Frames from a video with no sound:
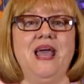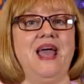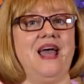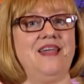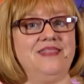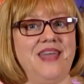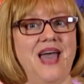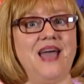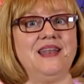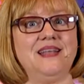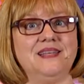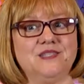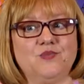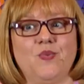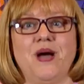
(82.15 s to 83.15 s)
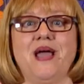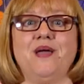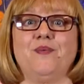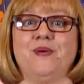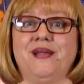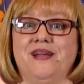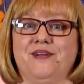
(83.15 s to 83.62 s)
And that is why
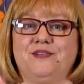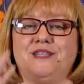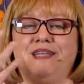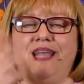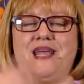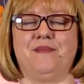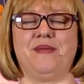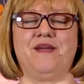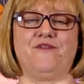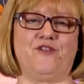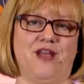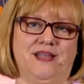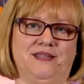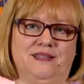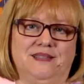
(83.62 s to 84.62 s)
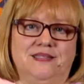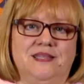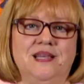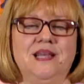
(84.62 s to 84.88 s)
we're here today, my friends.